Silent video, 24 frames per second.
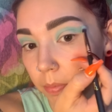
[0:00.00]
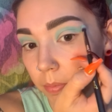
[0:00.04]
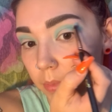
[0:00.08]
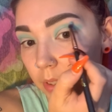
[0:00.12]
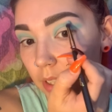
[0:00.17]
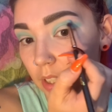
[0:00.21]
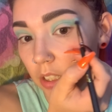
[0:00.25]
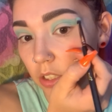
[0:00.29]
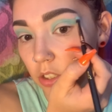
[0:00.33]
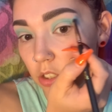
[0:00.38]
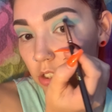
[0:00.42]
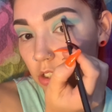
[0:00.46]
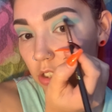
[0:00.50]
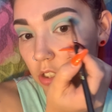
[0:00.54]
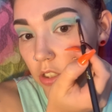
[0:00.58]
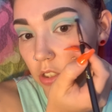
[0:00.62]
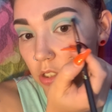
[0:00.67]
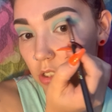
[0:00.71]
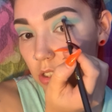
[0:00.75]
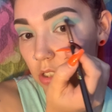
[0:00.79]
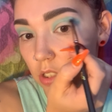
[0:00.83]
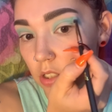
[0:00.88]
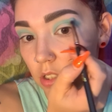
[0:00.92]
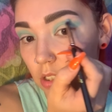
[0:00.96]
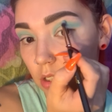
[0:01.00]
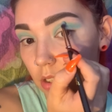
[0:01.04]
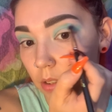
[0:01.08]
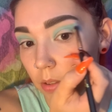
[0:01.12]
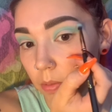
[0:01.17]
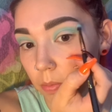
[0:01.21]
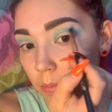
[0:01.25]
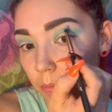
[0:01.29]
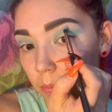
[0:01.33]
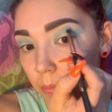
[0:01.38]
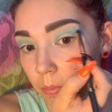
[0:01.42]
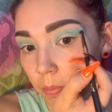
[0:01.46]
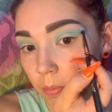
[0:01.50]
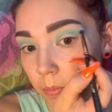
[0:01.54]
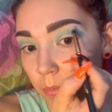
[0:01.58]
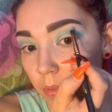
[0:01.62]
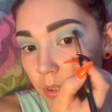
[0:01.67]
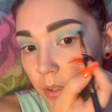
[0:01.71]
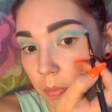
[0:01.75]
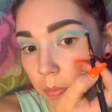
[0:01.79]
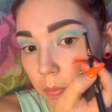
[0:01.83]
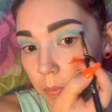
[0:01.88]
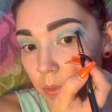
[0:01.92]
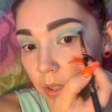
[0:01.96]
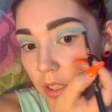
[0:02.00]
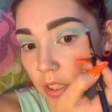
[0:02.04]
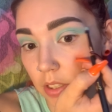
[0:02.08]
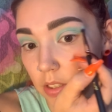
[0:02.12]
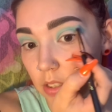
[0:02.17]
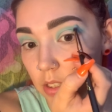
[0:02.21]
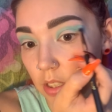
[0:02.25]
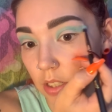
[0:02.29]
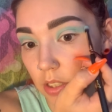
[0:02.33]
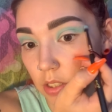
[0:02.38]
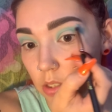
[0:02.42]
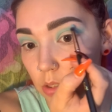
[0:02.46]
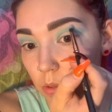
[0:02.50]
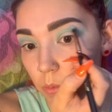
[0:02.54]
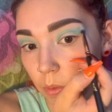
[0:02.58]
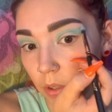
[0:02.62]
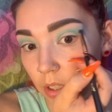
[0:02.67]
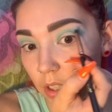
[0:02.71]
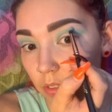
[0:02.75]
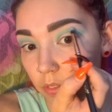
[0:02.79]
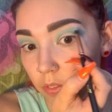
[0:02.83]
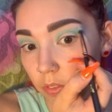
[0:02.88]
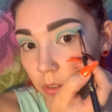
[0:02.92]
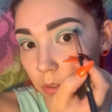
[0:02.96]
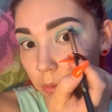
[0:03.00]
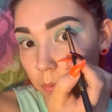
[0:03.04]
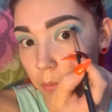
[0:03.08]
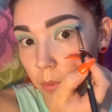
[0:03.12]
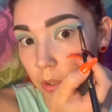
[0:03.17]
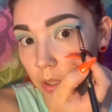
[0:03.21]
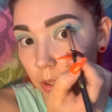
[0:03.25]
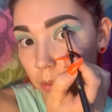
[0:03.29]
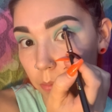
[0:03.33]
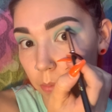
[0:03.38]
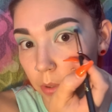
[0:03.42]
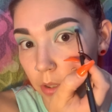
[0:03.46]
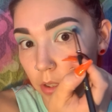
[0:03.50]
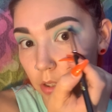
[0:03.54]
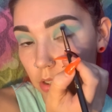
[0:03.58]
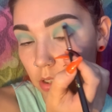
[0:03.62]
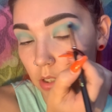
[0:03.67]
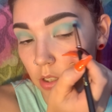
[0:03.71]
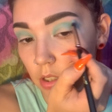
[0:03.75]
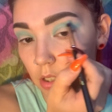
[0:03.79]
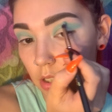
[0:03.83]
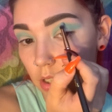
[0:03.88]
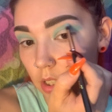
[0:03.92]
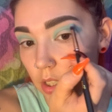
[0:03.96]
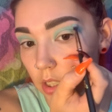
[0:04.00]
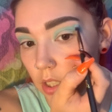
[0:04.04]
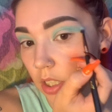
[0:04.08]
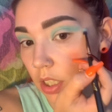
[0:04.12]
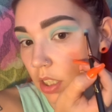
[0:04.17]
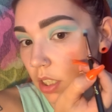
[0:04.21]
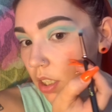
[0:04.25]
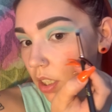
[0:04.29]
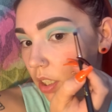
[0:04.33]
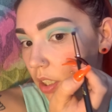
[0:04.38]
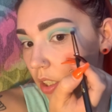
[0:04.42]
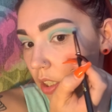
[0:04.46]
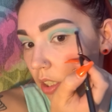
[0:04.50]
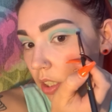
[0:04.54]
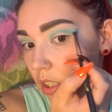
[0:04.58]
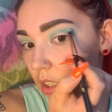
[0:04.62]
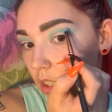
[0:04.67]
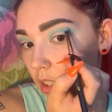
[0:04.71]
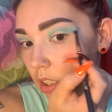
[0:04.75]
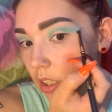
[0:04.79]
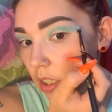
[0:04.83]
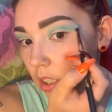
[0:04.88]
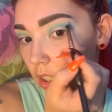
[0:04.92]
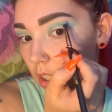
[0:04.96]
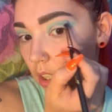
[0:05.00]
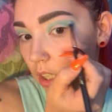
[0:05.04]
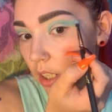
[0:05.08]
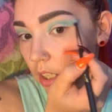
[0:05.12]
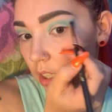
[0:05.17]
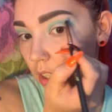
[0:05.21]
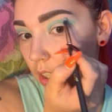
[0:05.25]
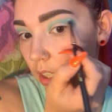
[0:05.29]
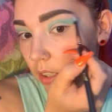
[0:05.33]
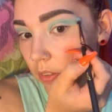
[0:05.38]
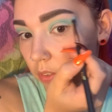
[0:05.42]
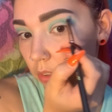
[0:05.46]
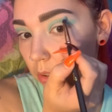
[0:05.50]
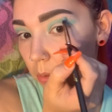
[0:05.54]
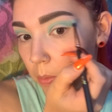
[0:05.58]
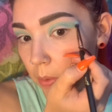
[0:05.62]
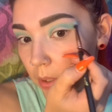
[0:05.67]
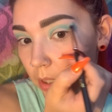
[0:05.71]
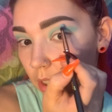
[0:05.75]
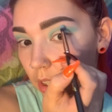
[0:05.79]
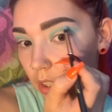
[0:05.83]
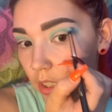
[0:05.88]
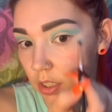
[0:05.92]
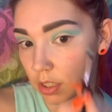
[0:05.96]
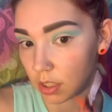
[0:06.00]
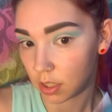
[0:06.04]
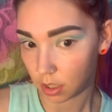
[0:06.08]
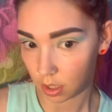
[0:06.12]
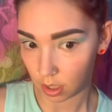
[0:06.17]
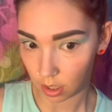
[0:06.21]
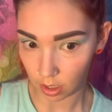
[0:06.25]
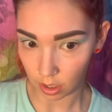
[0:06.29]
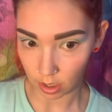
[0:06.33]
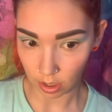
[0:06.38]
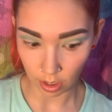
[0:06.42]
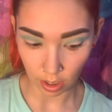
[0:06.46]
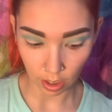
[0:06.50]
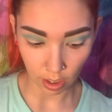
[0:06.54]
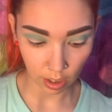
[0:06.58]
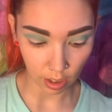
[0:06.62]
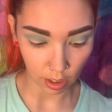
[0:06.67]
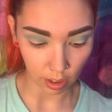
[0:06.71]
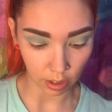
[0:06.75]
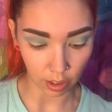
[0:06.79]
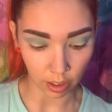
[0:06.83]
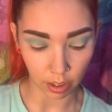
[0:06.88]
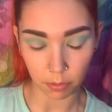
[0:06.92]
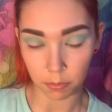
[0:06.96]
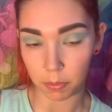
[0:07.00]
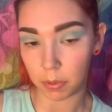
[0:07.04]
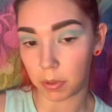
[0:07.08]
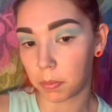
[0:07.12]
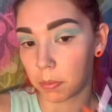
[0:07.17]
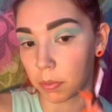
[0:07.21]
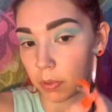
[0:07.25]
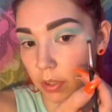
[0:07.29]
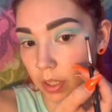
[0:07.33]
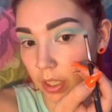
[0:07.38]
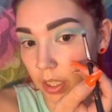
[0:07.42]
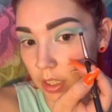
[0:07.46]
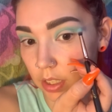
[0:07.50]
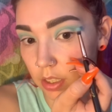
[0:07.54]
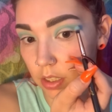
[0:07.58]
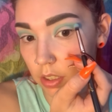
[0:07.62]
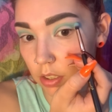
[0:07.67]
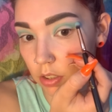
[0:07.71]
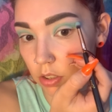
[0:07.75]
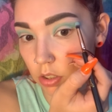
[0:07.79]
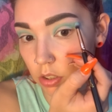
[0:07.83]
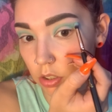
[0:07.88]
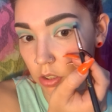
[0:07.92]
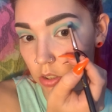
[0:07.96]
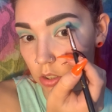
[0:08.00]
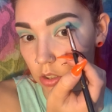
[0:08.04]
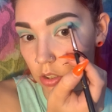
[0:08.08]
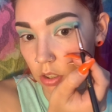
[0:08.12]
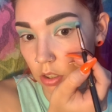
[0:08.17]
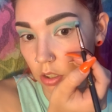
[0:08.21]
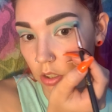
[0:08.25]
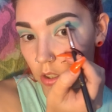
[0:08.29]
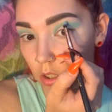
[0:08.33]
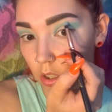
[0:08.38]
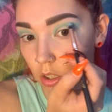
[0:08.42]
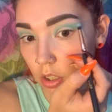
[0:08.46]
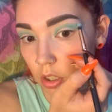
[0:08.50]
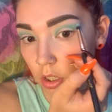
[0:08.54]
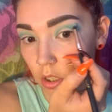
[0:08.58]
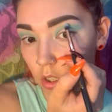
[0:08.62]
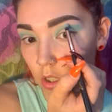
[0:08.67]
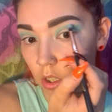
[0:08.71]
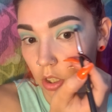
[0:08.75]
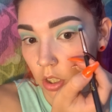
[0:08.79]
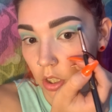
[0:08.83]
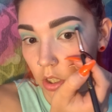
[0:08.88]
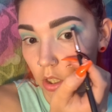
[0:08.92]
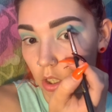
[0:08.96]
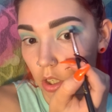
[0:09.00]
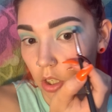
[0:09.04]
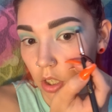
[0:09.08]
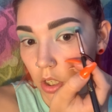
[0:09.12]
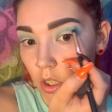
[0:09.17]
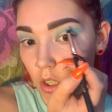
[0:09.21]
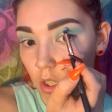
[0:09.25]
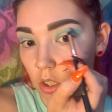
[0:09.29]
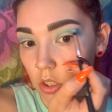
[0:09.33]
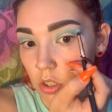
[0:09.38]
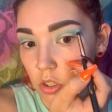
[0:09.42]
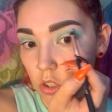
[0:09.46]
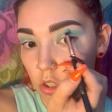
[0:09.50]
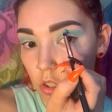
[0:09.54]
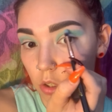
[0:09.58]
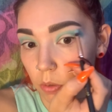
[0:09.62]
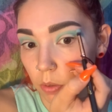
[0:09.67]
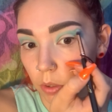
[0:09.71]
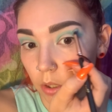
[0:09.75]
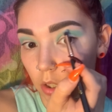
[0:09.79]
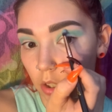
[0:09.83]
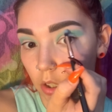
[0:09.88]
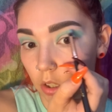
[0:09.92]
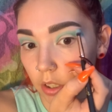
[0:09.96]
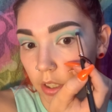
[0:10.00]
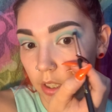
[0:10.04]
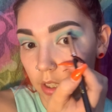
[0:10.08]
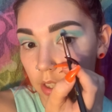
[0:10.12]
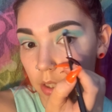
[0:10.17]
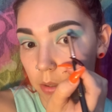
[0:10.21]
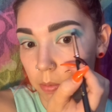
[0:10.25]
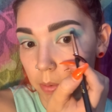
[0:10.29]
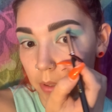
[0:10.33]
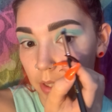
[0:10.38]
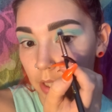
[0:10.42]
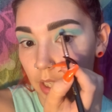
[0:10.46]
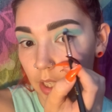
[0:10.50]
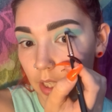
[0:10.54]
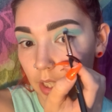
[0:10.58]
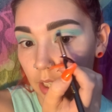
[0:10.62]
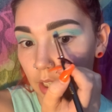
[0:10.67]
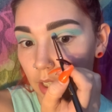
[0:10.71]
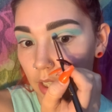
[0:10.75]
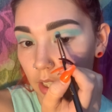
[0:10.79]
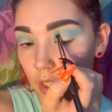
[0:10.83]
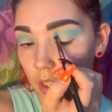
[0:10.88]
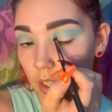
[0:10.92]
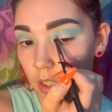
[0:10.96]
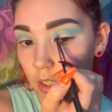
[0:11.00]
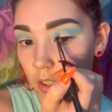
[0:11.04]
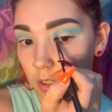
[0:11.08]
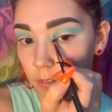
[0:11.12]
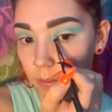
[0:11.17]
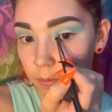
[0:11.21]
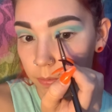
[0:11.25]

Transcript: That's just the easiest way for me personally. Not everybody is like that. A lot of people like to just do it all at the beginning.